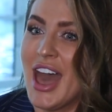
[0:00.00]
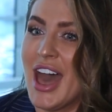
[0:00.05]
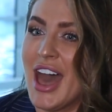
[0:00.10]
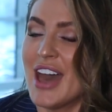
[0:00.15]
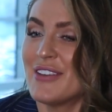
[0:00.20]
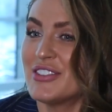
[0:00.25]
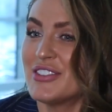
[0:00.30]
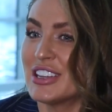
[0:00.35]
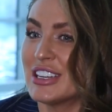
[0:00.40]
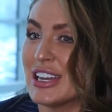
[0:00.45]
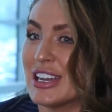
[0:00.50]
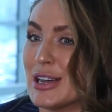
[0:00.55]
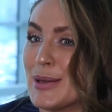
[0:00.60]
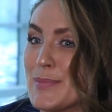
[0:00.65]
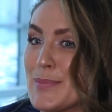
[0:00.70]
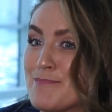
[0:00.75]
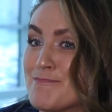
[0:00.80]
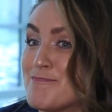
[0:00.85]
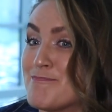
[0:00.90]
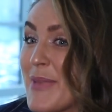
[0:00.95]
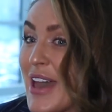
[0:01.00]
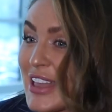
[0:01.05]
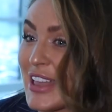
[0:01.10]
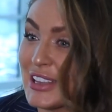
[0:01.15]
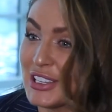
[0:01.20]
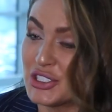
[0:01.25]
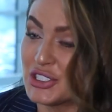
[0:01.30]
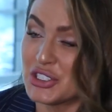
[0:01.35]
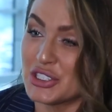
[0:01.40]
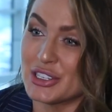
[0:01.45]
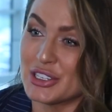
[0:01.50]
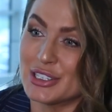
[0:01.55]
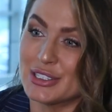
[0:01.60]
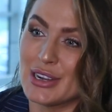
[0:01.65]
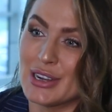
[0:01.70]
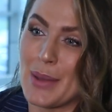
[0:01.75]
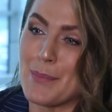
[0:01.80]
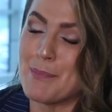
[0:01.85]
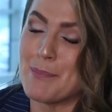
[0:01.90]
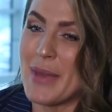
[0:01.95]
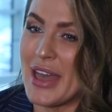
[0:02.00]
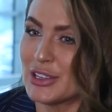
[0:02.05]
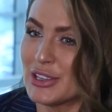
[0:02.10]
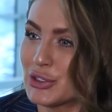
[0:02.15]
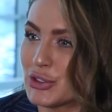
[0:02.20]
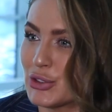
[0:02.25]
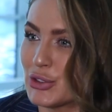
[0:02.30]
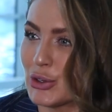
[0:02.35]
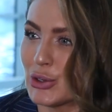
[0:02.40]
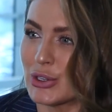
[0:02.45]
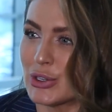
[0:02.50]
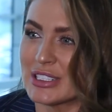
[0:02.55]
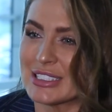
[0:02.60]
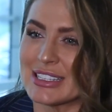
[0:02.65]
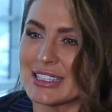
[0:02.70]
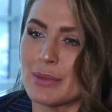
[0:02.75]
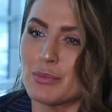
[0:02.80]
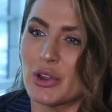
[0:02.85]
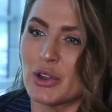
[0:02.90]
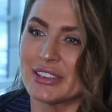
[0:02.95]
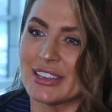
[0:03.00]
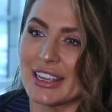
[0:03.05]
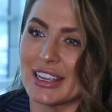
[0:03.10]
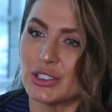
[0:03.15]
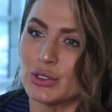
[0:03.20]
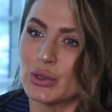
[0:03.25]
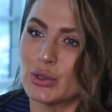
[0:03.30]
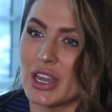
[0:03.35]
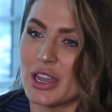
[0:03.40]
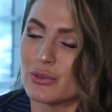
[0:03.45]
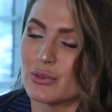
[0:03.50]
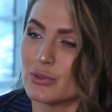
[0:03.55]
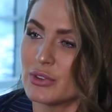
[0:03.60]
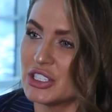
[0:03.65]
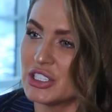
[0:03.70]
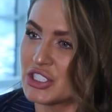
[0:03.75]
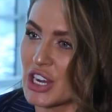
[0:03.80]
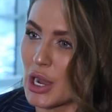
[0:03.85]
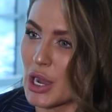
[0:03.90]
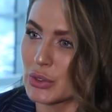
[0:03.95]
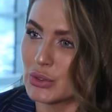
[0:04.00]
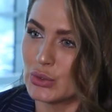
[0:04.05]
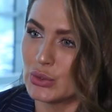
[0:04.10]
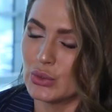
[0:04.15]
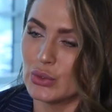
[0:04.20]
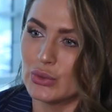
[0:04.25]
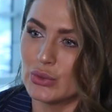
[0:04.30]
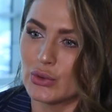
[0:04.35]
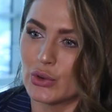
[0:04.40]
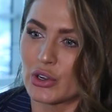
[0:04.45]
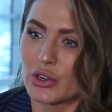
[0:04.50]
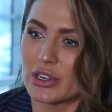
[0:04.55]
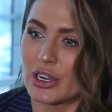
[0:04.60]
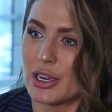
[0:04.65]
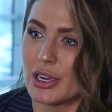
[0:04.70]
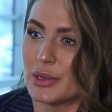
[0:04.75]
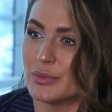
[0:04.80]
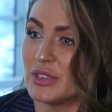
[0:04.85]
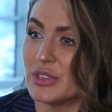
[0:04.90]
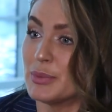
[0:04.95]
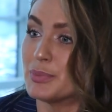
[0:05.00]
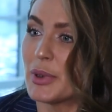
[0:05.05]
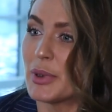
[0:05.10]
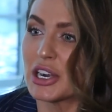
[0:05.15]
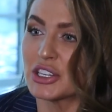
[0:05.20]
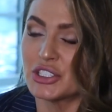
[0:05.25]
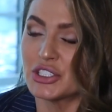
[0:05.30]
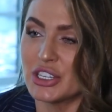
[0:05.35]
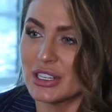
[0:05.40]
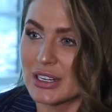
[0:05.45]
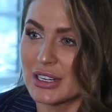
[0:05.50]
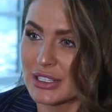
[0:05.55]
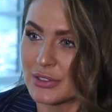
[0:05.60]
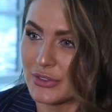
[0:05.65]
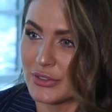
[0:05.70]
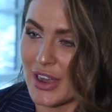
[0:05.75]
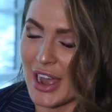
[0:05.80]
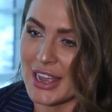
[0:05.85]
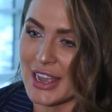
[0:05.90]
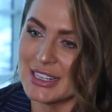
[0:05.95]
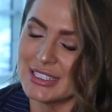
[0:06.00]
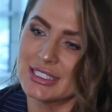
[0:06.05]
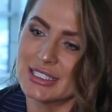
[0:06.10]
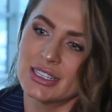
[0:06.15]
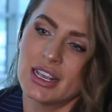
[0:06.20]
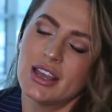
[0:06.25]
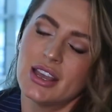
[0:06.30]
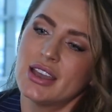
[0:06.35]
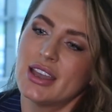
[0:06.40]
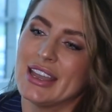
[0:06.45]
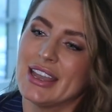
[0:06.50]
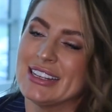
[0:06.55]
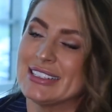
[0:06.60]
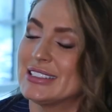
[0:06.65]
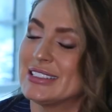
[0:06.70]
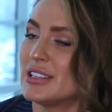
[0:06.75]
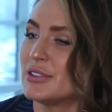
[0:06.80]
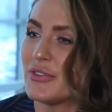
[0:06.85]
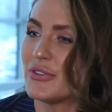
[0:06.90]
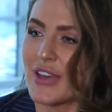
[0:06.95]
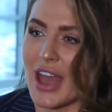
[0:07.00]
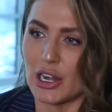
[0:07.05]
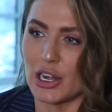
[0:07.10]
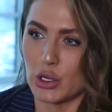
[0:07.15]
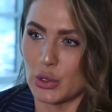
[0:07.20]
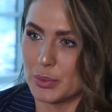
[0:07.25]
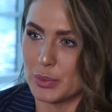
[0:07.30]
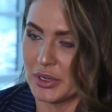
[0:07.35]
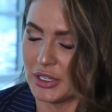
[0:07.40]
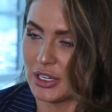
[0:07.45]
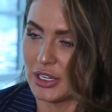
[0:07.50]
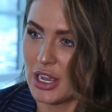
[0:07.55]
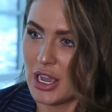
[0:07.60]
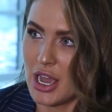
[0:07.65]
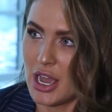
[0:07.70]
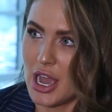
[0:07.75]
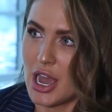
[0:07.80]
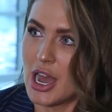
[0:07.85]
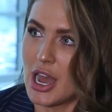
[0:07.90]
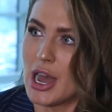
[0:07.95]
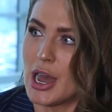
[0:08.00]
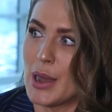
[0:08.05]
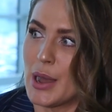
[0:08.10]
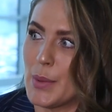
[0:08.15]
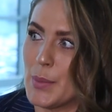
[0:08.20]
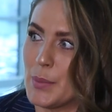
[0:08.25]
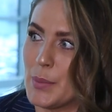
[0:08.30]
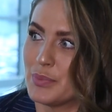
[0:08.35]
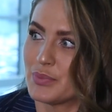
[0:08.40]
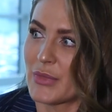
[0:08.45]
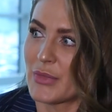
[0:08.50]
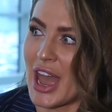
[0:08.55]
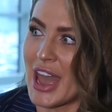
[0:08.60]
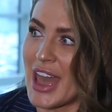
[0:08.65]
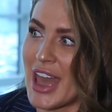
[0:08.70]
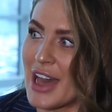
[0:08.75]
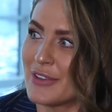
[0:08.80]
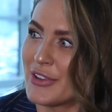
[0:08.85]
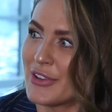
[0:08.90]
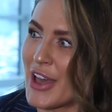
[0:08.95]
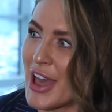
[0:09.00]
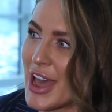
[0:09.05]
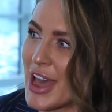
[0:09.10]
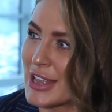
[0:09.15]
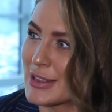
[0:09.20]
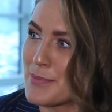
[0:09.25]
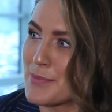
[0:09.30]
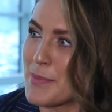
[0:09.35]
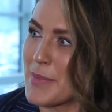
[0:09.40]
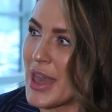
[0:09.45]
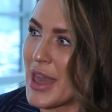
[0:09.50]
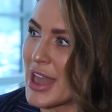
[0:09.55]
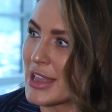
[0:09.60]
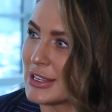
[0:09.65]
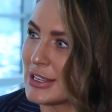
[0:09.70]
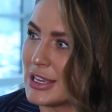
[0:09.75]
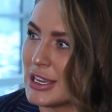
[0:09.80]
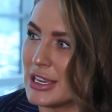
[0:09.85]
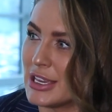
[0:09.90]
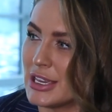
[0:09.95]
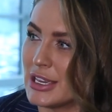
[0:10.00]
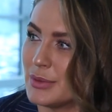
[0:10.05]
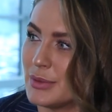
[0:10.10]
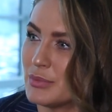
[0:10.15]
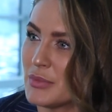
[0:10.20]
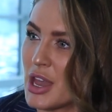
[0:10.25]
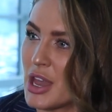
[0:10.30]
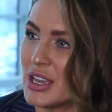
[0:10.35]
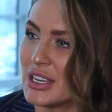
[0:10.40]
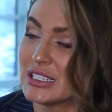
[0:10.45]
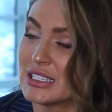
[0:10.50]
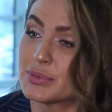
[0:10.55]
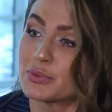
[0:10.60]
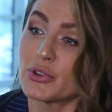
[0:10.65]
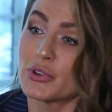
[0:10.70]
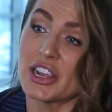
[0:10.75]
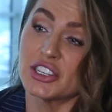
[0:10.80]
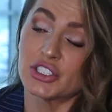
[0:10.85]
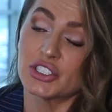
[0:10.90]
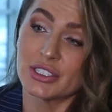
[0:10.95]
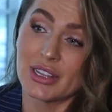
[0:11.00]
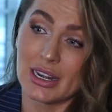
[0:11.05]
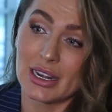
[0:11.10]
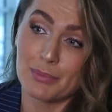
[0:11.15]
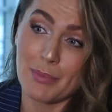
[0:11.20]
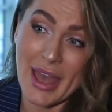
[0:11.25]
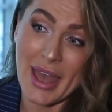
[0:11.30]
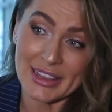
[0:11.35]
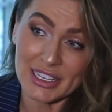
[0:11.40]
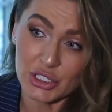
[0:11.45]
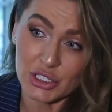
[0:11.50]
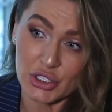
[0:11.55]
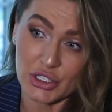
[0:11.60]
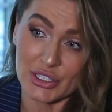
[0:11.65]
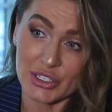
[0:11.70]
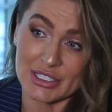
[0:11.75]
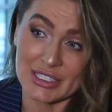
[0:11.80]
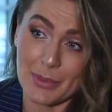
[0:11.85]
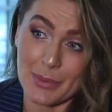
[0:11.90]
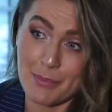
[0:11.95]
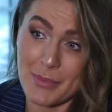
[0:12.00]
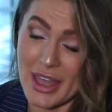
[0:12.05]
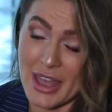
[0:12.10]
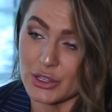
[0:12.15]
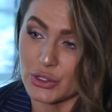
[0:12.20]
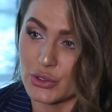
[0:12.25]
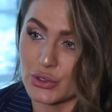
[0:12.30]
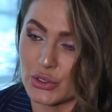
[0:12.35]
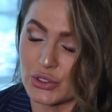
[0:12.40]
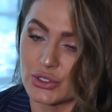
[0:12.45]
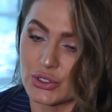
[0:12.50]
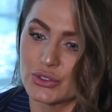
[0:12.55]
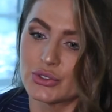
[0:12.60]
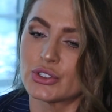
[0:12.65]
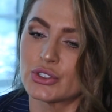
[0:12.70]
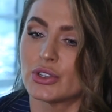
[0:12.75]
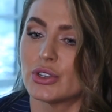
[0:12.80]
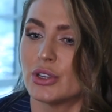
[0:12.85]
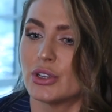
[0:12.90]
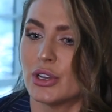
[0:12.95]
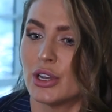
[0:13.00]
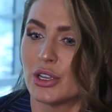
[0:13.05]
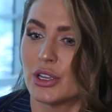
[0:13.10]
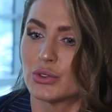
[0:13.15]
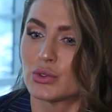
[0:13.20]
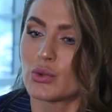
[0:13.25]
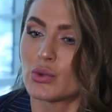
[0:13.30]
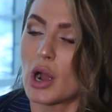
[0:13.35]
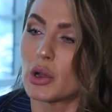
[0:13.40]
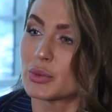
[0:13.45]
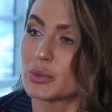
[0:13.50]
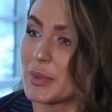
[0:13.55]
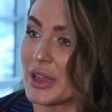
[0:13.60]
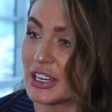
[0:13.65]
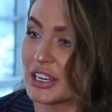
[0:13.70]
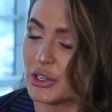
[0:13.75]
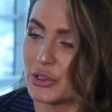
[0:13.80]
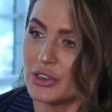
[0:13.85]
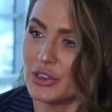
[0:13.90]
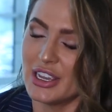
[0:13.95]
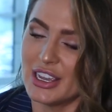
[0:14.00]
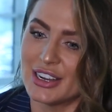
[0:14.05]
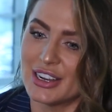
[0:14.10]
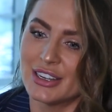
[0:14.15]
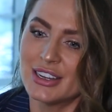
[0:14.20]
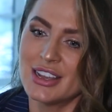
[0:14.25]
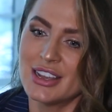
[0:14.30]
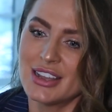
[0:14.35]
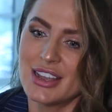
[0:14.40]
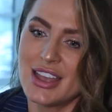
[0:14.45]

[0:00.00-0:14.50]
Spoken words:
having a manager, a mentor, someone that you can reach out to for impartial advice is invaluable. I have had many inspirational managers and mentors throughout my career,